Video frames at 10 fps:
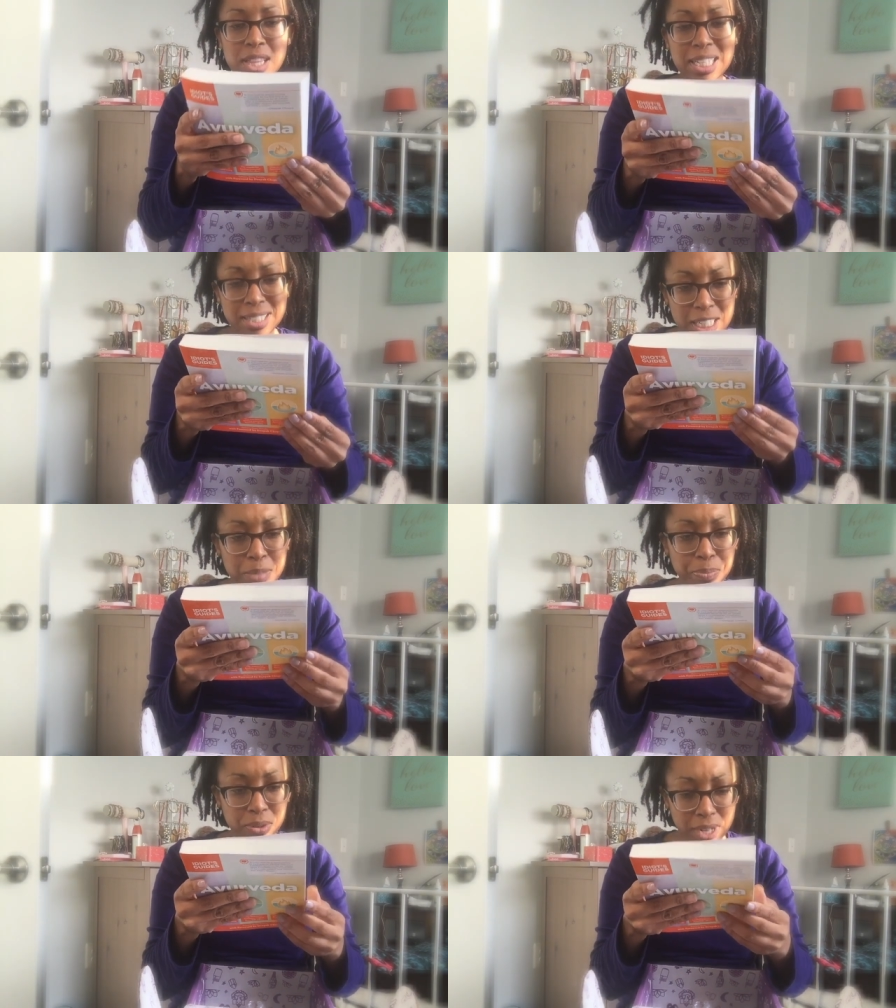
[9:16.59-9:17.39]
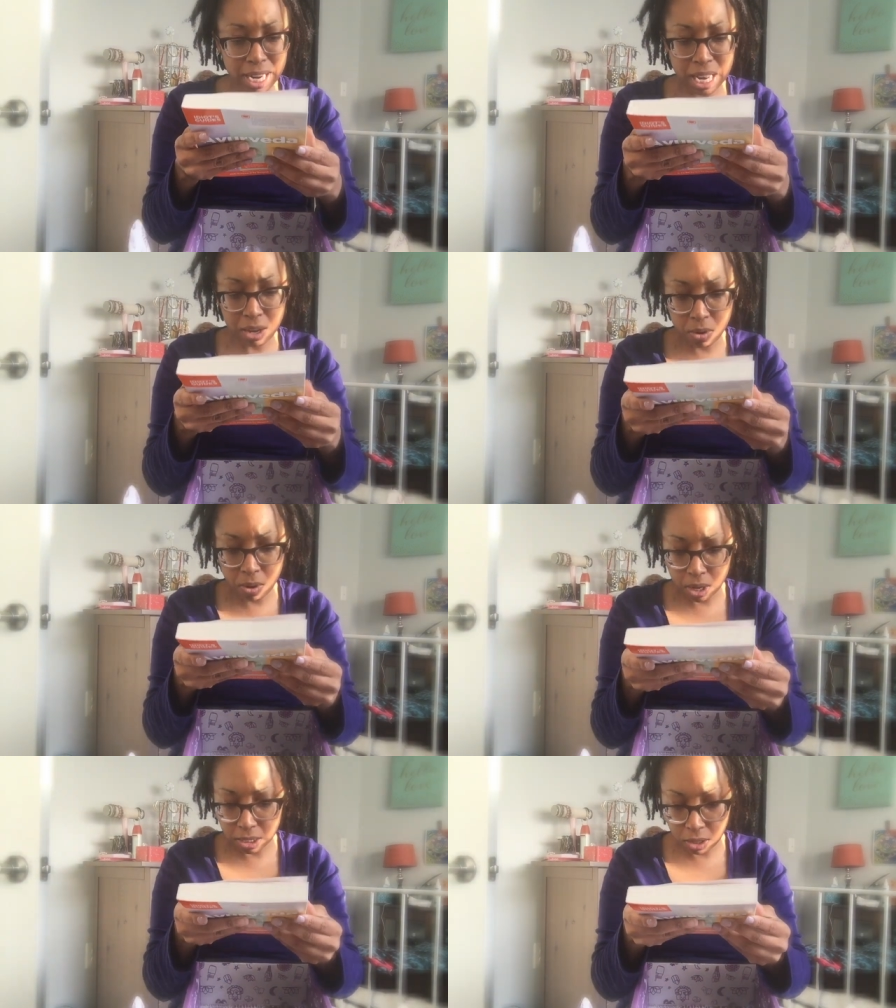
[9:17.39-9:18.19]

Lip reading: this is pretty cool.